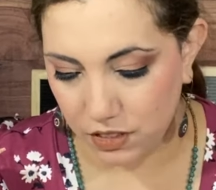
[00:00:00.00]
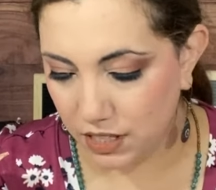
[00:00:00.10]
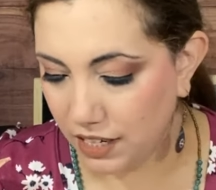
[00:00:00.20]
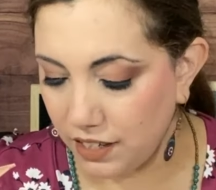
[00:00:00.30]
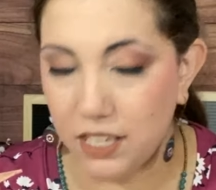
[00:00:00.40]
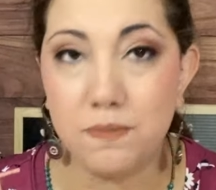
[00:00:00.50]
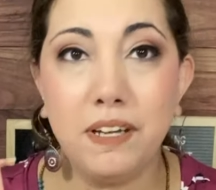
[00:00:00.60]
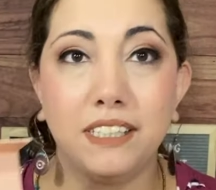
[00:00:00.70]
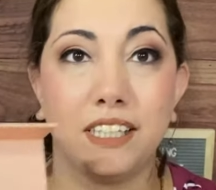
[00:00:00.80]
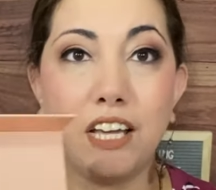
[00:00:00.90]
And this
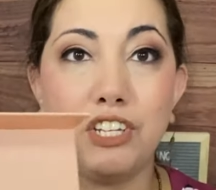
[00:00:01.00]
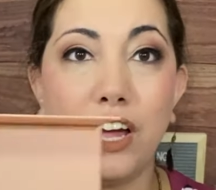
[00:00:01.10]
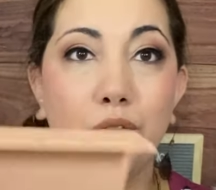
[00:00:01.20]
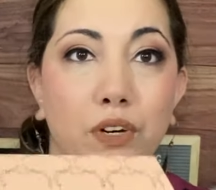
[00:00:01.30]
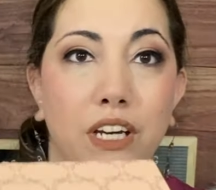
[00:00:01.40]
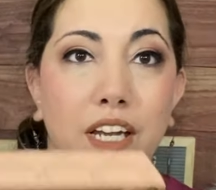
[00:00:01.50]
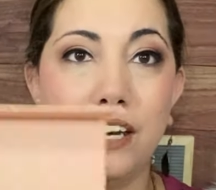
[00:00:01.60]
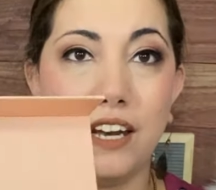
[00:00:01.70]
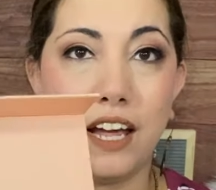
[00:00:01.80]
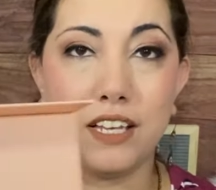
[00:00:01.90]
makes such a really
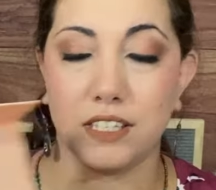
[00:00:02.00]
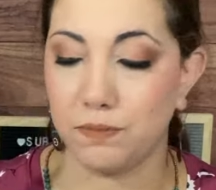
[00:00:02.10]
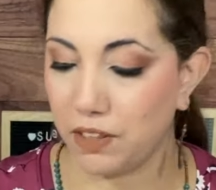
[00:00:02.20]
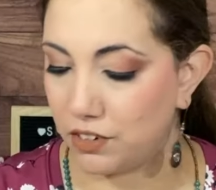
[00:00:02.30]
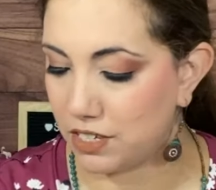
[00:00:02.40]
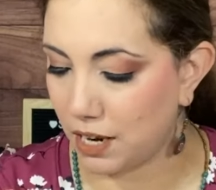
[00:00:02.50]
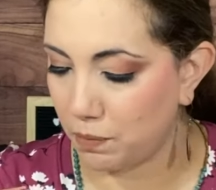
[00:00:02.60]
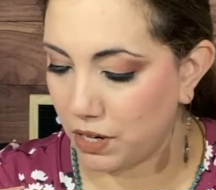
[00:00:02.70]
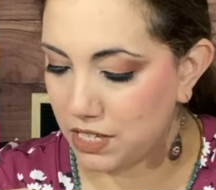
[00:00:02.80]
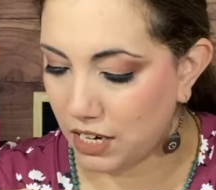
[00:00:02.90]
nice Mother's Day
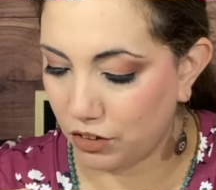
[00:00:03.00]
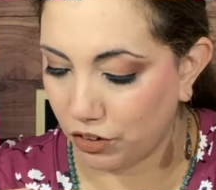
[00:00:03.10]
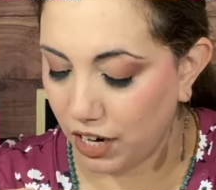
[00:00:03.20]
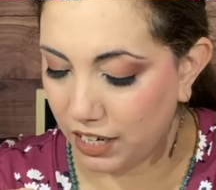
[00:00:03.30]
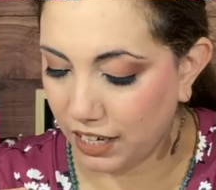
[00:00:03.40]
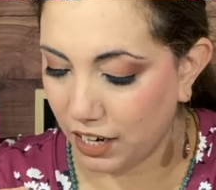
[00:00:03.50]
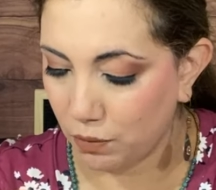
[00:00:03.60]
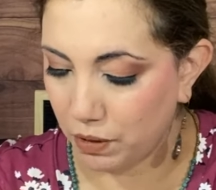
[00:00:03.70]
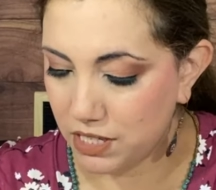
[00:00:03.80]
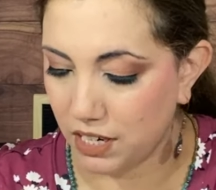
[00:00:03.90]
present or any kind of
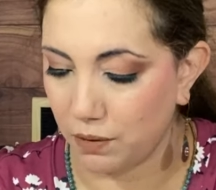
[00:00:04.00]
present.